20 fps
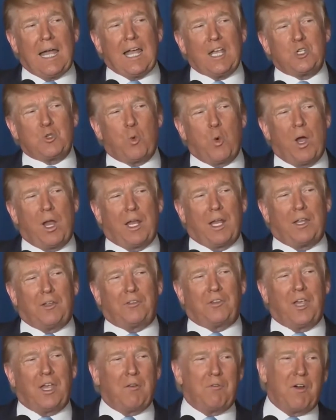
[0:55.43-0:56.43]
as well
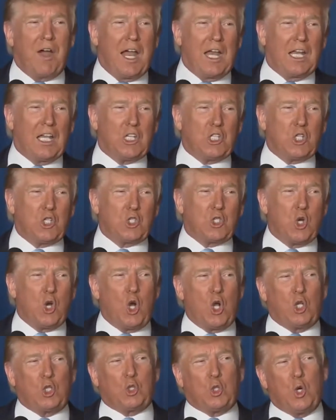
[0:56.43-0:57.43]
as a violent
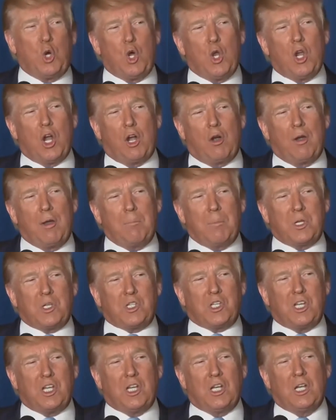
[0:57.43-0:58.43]
assault on our
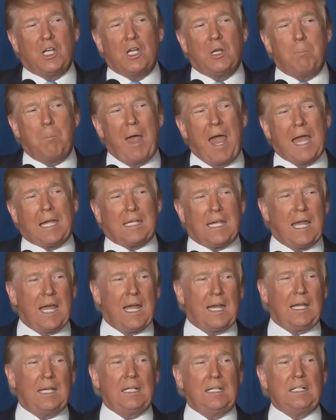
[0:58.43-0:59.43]
embassy in
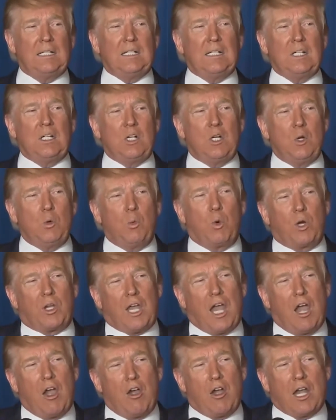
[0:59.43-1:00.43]
Baghdad, were
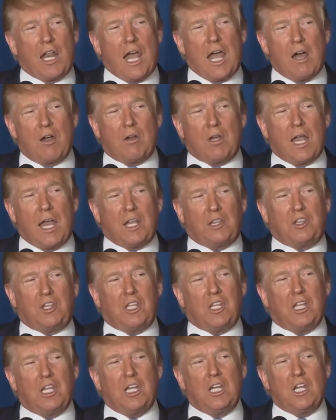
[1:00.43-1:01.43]
carried out at
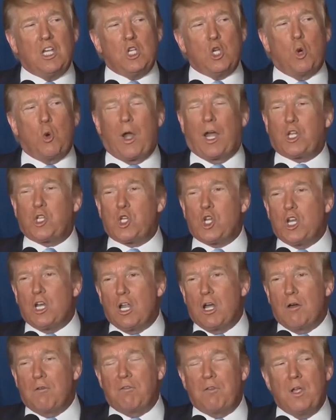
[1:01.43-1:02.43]
the
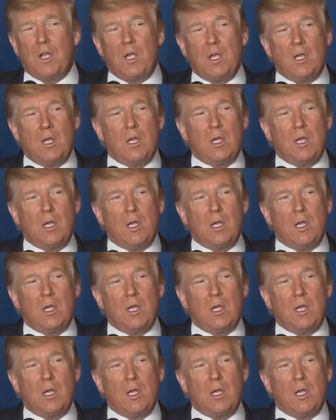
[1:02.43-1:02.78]
direction of